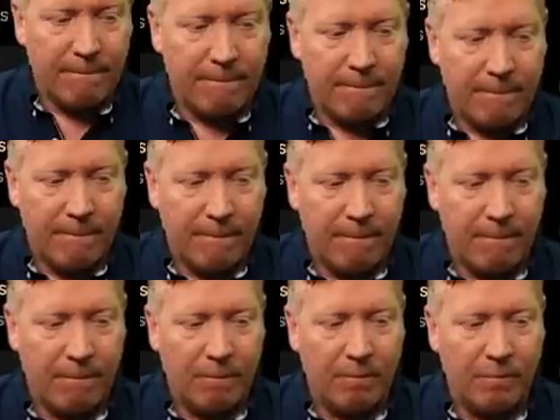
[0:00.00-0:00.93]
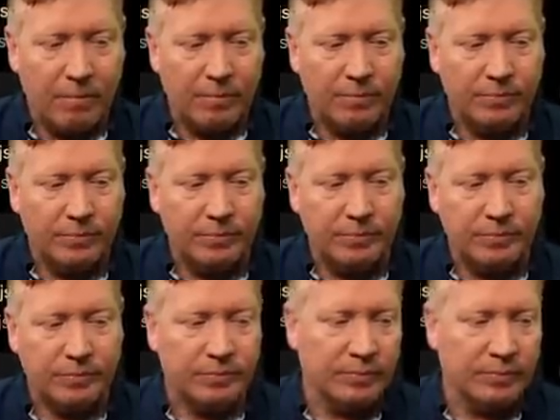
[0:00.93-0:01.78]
No one is speaking in this clip.